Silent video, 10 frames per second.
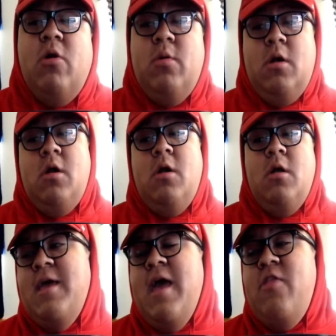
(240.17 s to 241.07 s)
Owen Hart.
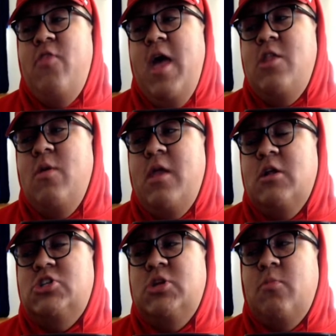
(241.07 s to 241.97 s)
And then you hear
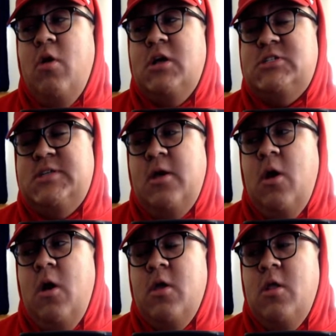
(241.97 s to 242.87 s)
Jim Ross say,
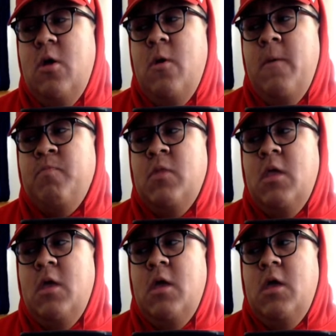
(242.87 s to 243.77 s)
Oh, you know,
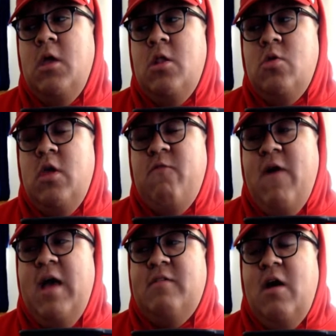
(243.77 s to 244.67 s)
you know, he
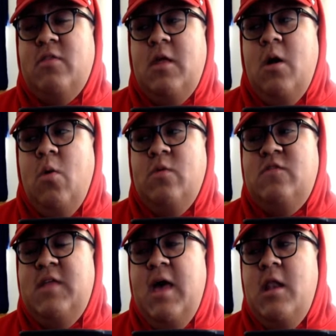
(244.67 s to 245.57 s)
finds out that Owen's
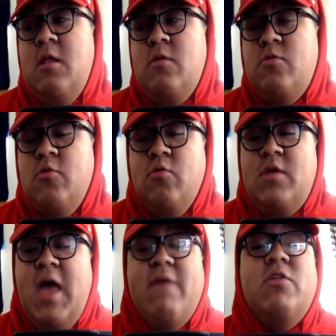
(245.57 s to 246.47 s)
dead through
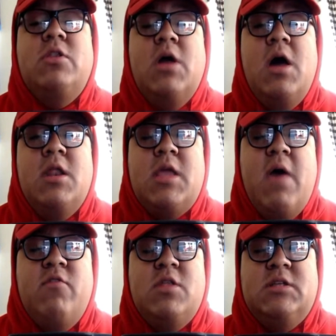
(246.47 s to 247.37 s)
Kevin Dunn, and
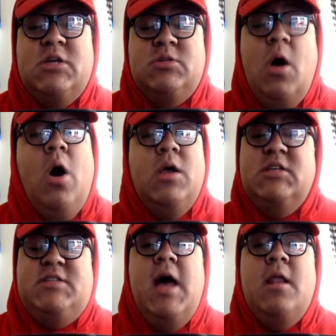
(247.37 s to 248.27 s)
Kevin Dunn tells, Oh,
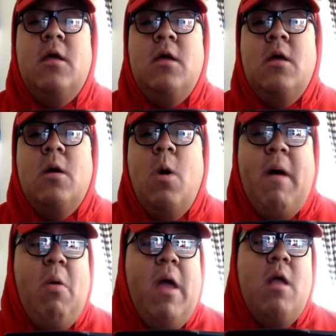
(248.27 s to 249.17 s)
he's dead. Oh,
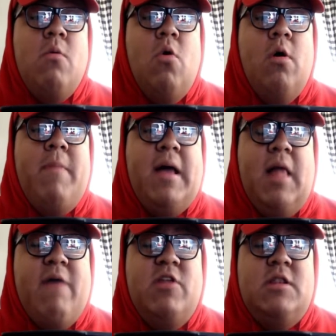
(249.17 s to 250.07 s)
by the way, we're going back
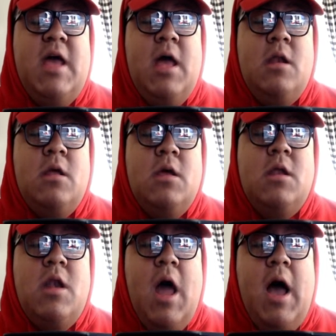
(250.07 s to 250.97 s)
live in 10,
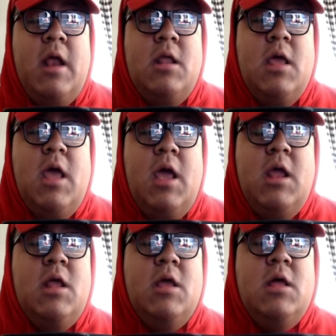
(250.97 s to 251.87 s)
nine,
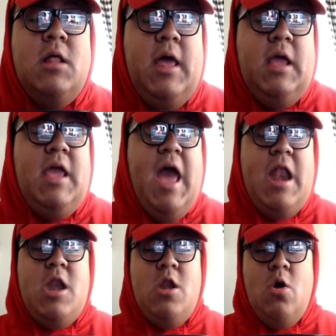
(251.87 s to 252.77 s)
eight. Like he
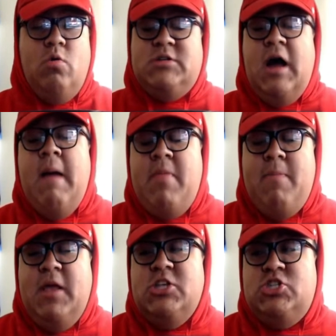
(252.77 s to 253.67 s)
had no time, that
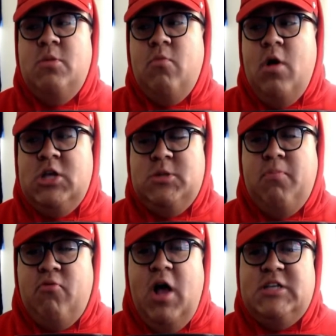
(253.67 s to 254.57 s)
being Jim Ross, to
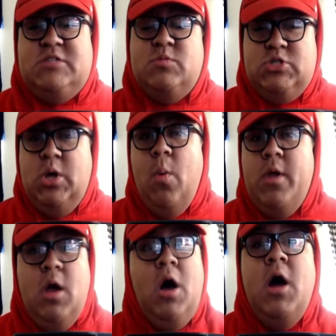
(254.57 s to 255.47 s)
process what's
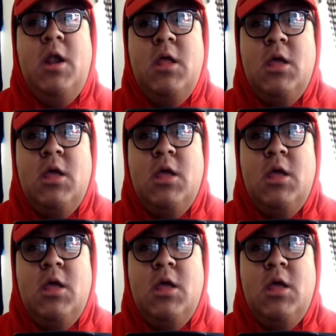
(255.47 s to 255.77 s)
going on.